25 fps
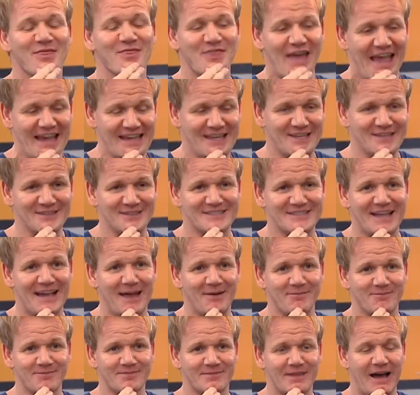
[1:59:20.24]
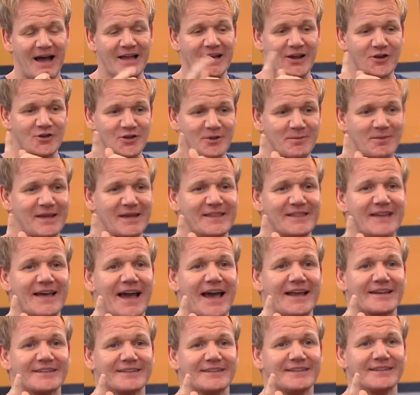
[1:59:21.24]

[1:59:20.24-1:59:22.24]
Thank you, Sam. I know you mean that.